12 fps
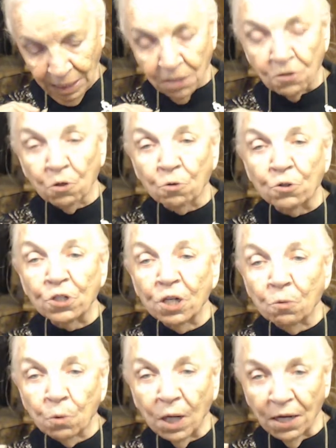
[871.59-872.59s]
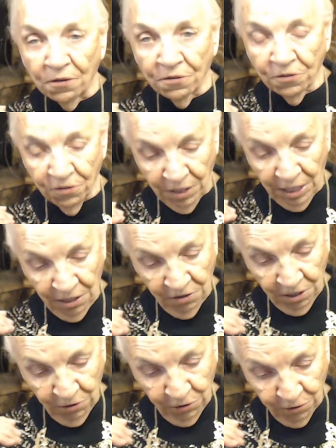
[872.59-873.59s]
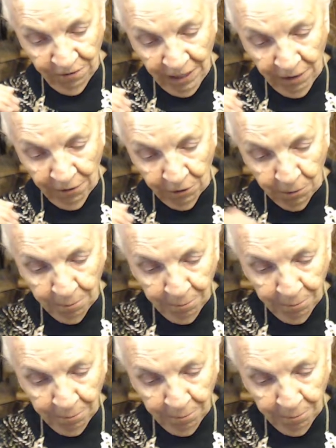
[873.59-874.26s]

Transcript: So she runs and tells her father.